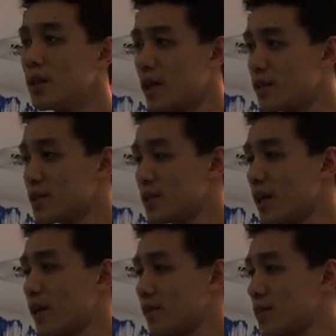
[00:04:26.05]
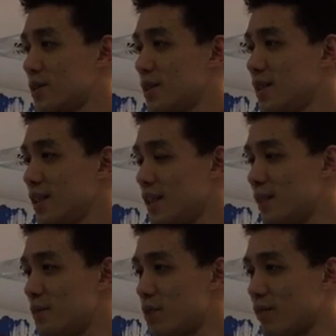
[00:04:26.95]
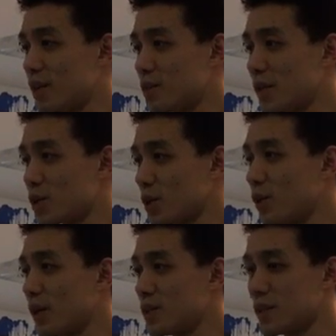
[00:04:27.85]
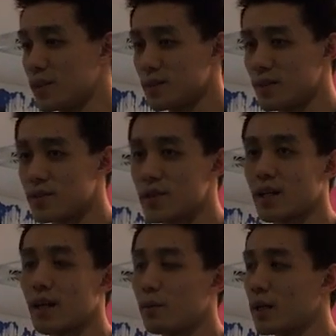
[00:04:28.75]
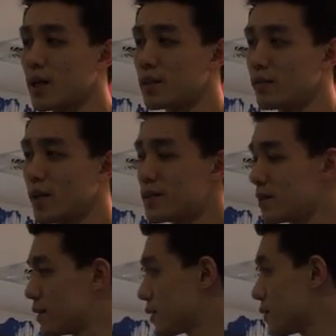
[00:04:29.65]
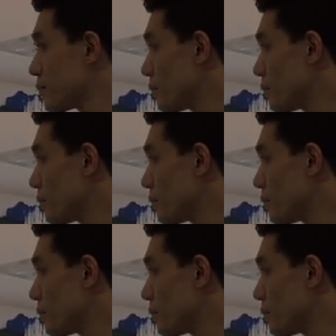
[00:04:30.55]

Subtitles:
and see how this device picture quality is stack up with other devices.